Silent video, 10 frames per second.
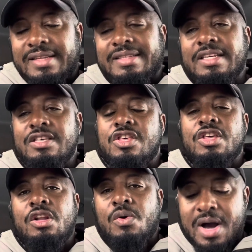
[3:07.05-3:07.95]

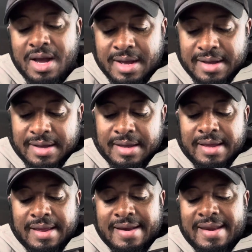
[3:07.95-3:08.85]
Saint-Gilloise
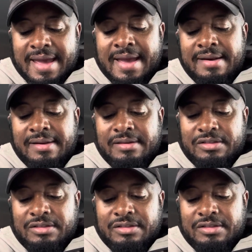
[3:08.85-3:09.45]
0.